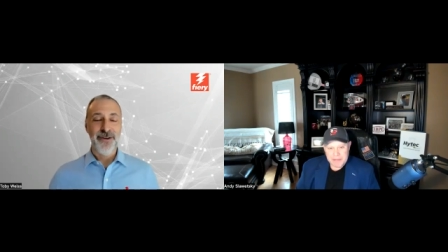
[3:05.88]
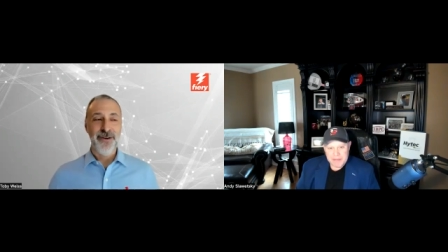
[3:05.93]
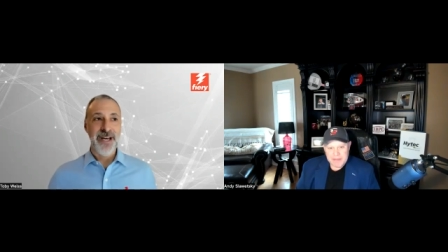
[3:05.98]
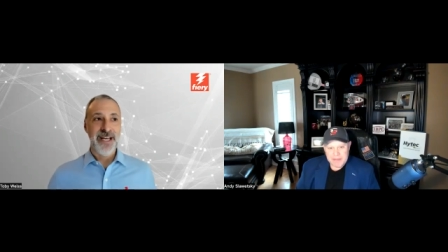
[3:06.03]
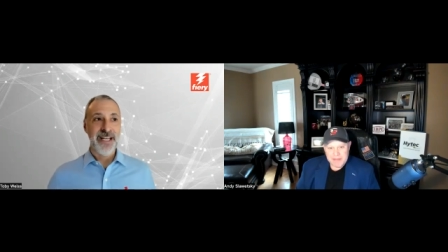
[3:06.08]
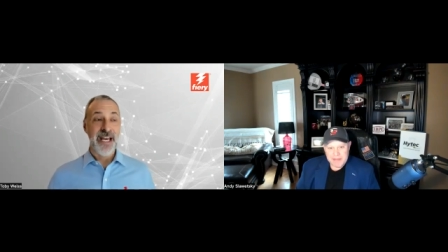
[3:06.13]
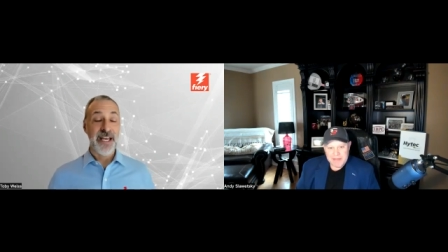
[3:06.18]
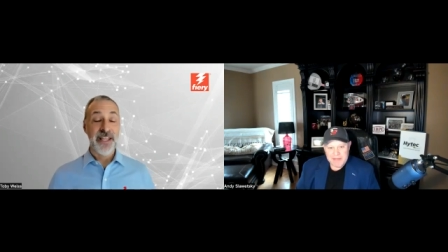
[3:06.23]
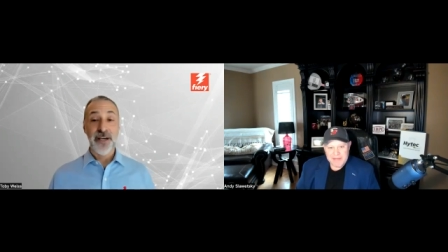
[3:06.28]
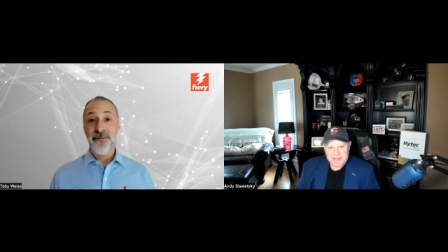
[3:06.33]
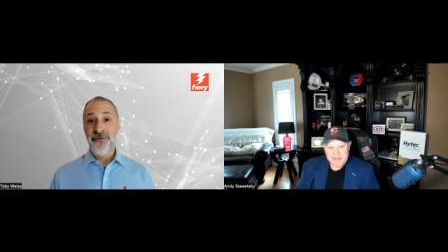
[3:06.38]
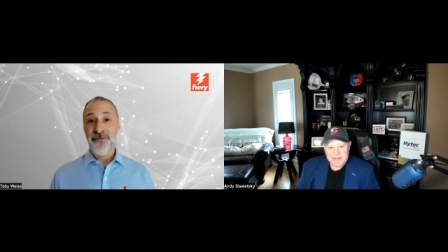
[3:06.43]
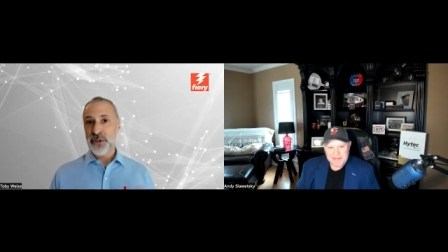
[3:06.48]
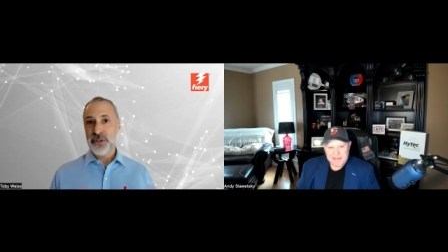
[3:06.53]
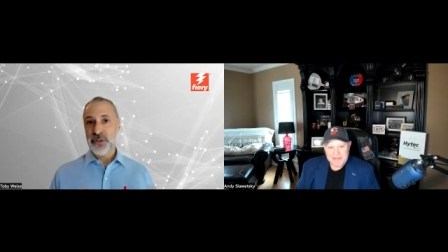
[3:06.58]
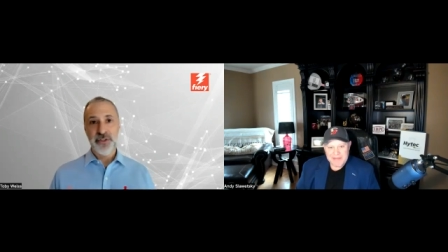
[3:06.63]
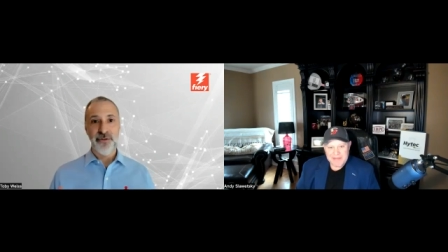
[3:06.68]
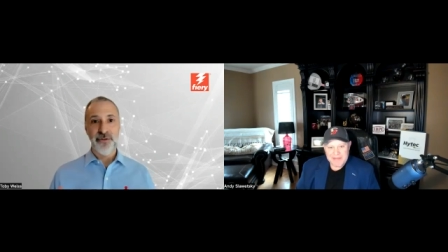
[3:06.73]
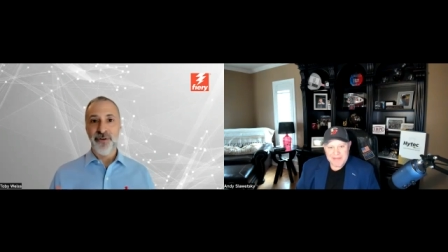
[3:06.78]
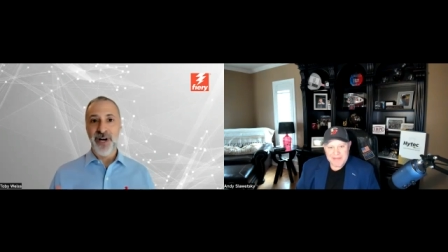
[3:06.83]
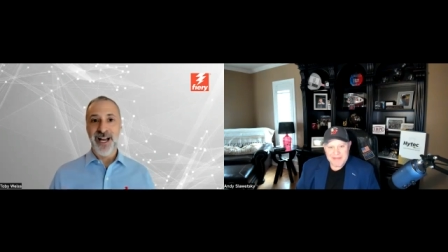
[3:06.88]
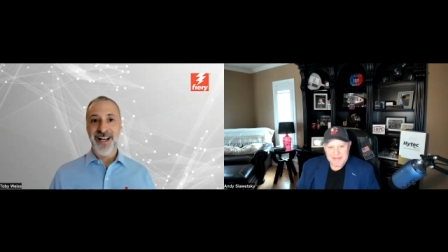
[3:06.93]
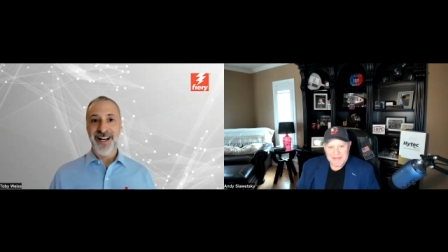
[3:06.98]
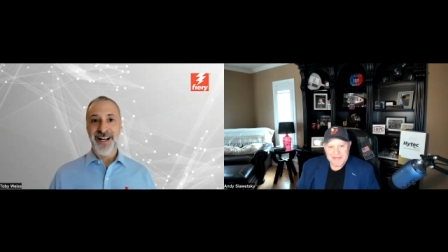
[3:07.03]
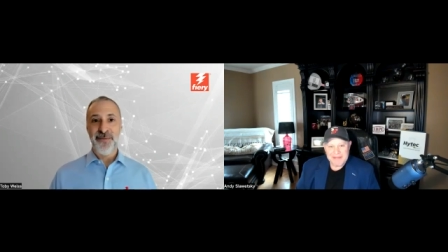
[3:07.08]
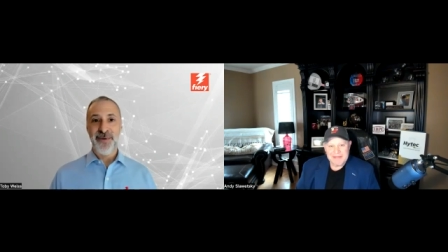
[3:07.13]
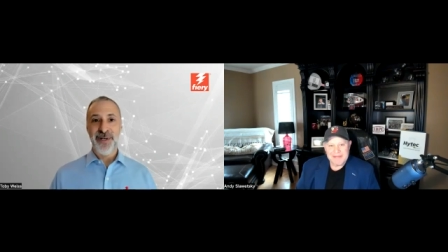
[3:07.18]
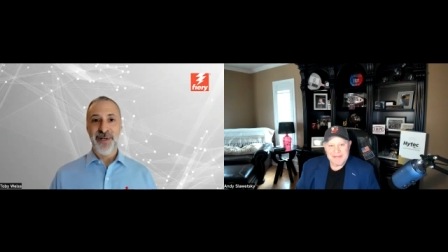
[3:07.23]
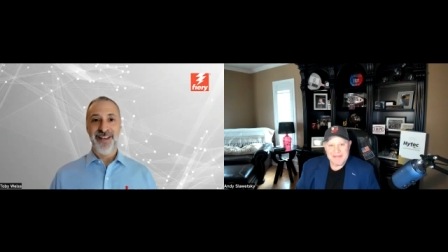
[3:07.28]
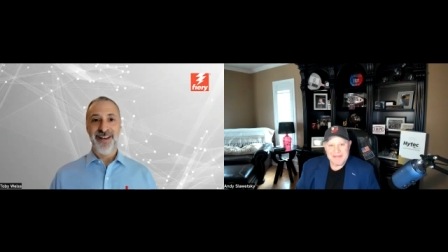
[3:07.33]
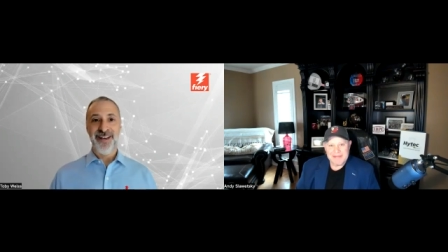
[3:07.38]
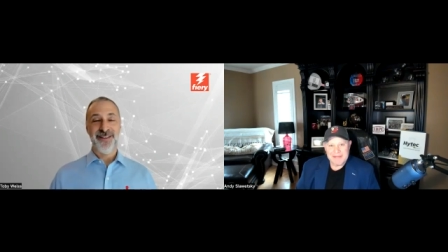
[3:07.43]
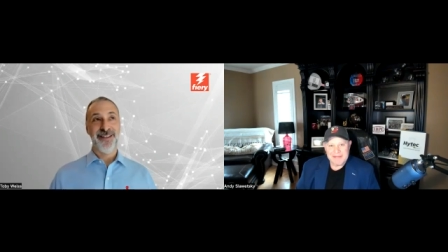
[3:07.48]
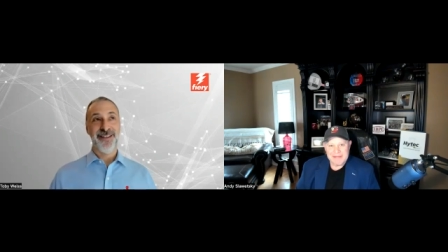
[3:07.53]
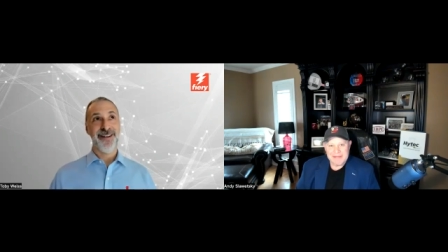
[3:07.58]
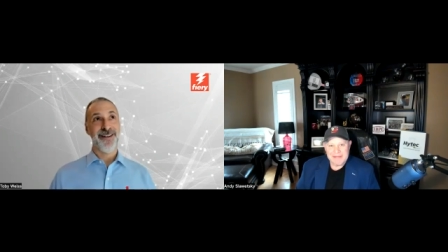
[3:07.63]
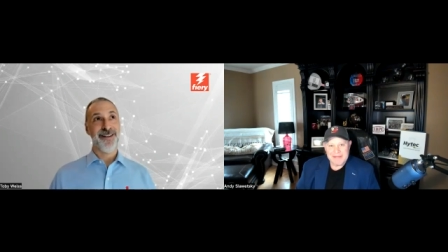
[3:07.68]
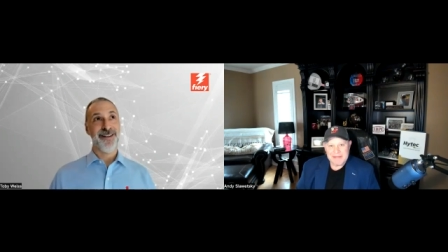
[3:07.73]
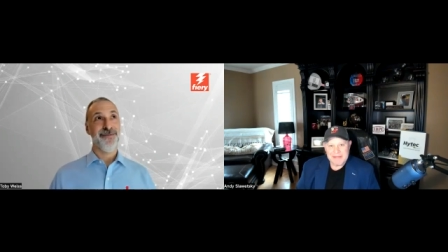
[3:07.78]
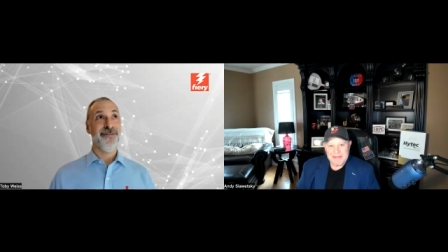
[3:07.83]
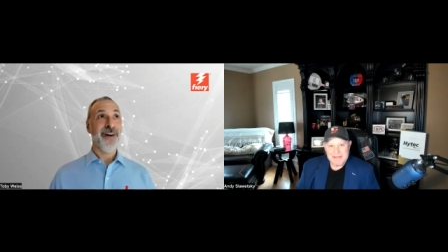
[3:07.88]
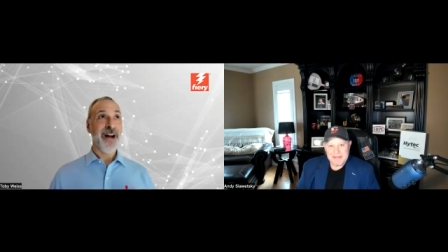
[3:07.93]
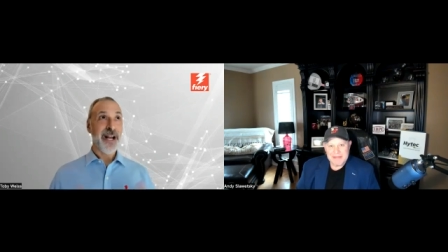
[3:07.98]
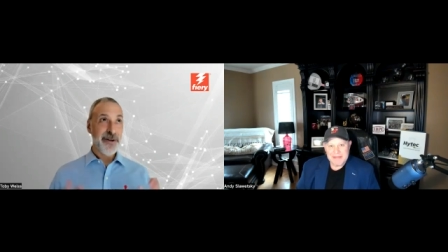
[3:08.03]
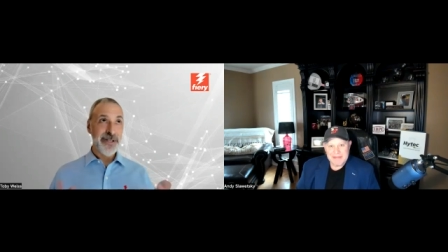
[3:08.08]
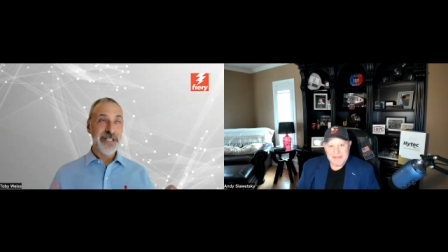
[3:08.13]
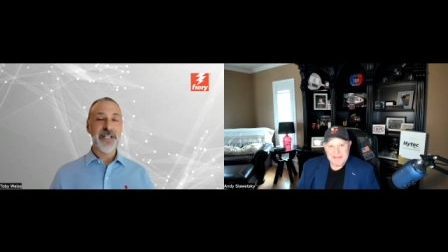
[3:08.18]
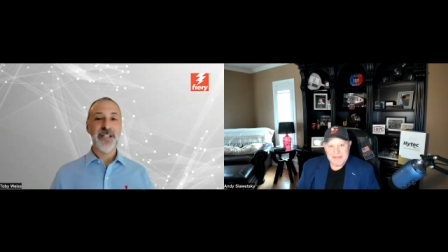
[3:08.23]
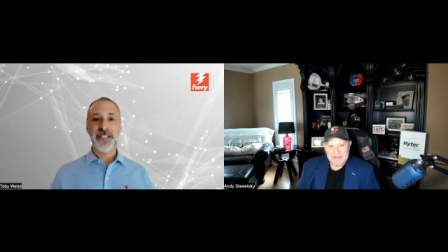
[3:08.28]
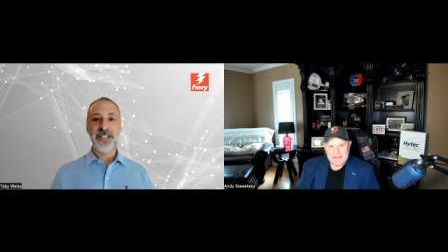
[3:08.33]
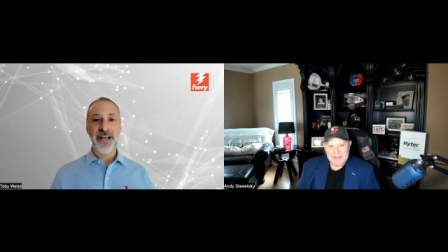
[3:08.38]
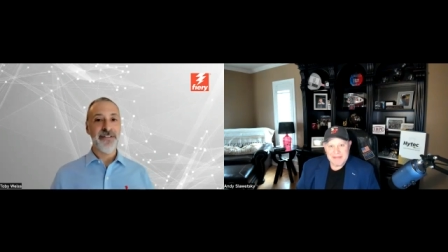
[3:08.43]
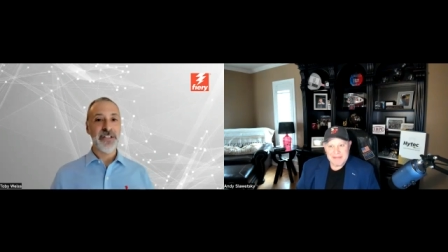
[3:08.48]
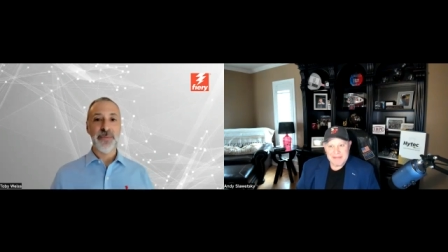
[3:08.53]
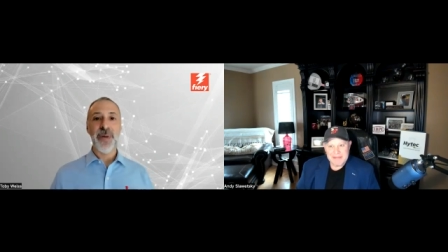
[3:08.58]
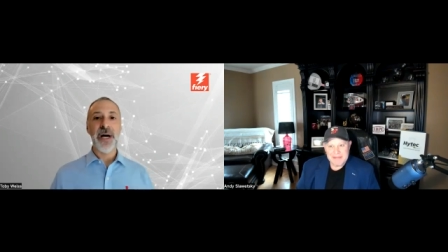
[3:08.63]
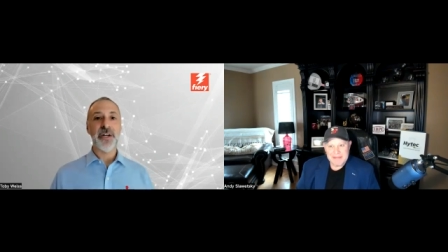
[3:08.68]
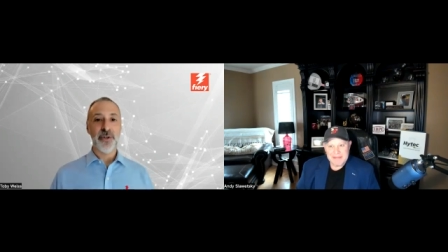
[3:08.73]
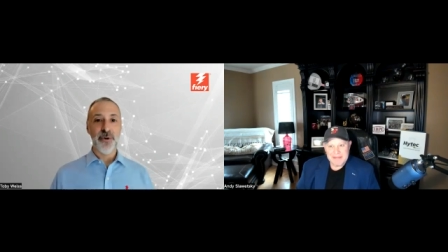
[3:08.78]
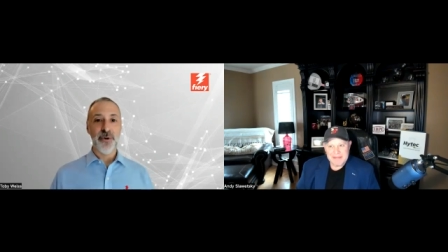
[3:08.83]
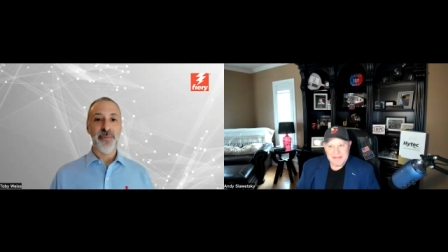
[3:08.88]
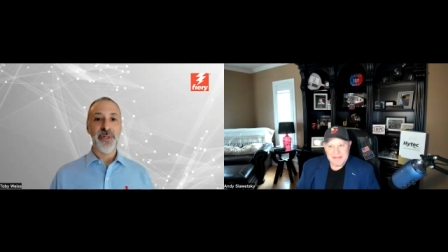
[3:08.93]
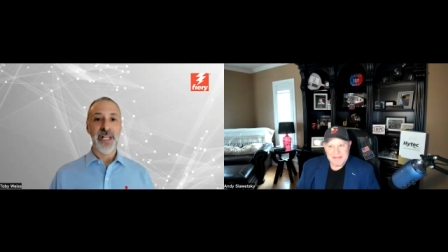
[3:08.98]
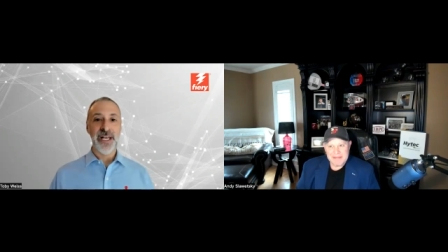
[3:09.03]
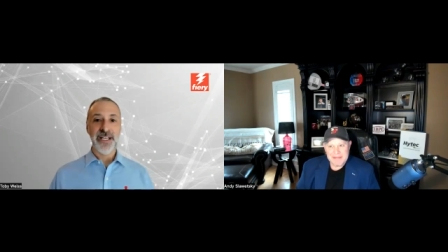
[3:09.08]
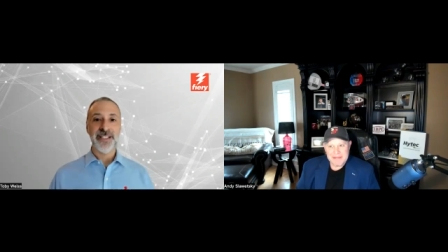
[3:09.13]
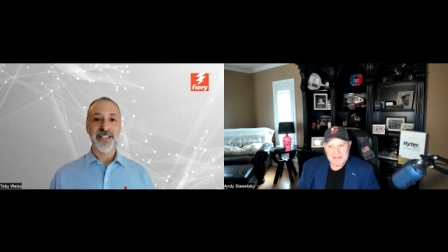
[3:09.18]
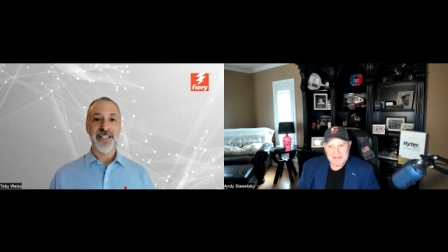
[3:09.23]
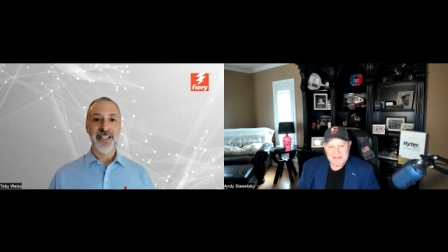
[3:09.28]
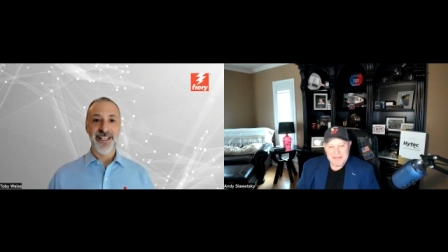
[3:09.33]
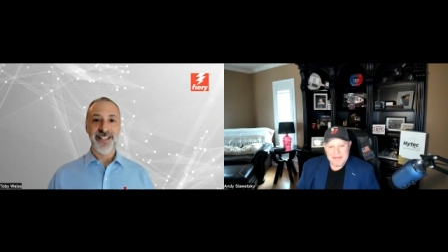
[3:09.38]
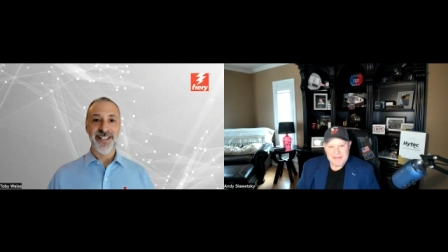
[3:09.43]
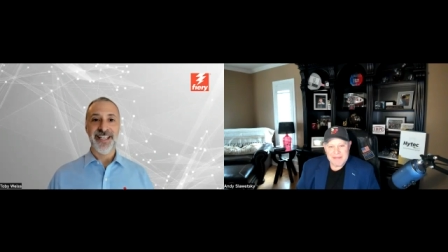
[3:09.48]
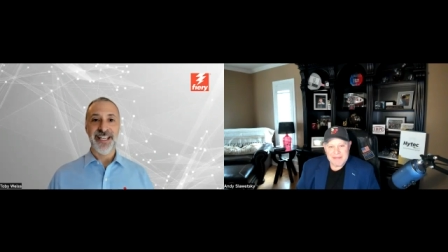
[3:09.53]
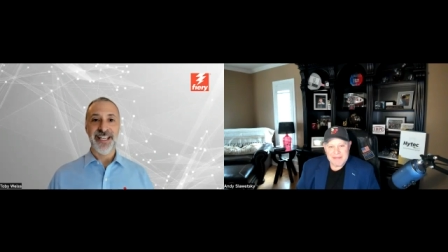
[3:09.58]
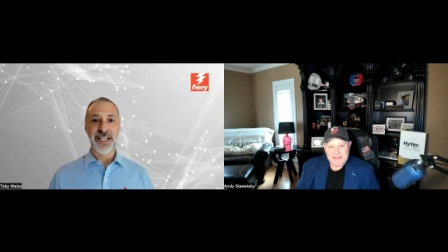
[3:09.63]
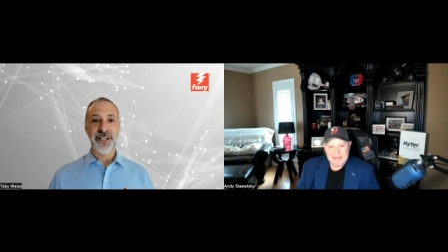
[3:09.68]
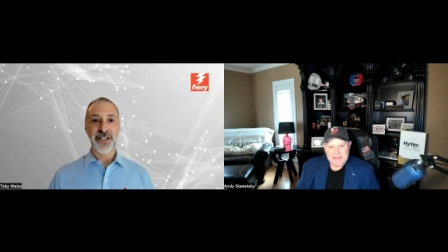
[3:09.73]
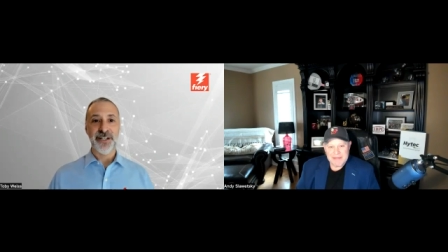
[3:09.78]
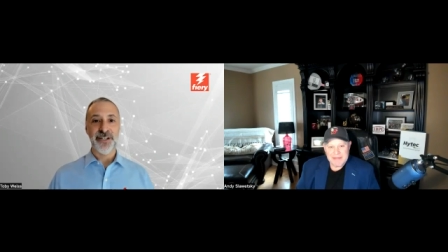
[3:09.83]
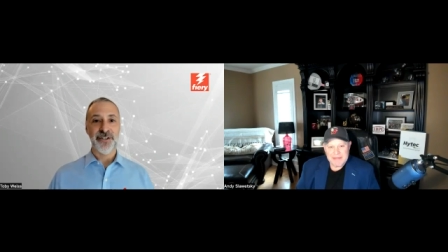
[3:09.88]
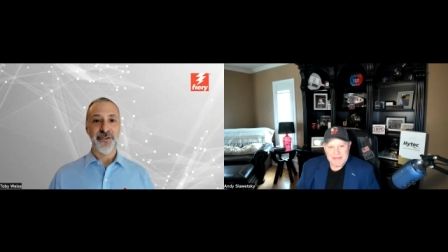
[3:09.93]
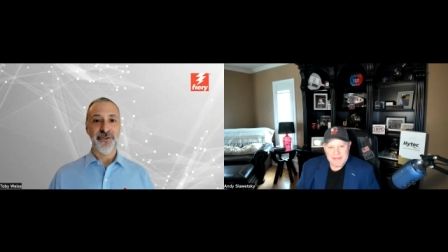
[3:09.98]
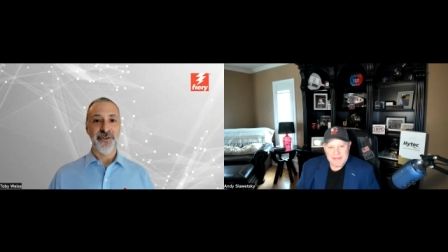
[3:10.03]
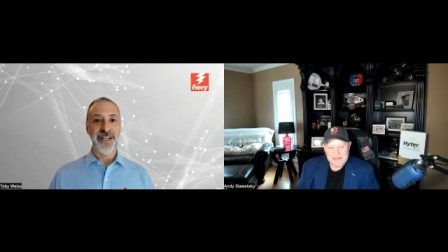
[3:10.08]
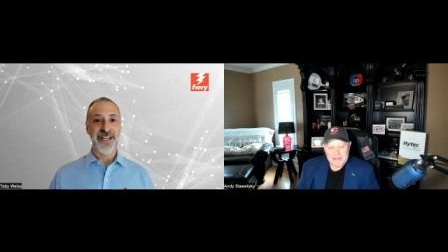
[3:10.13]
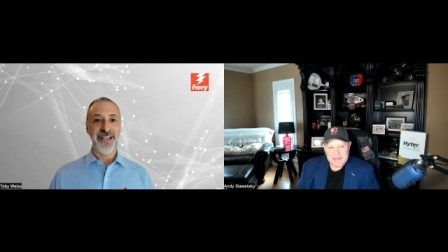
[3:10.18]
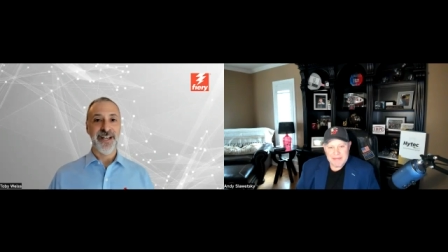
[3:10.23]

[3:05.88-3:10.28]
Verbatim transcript: Andy. I think first you're right. I mean, Fiery does have a special place in the industry,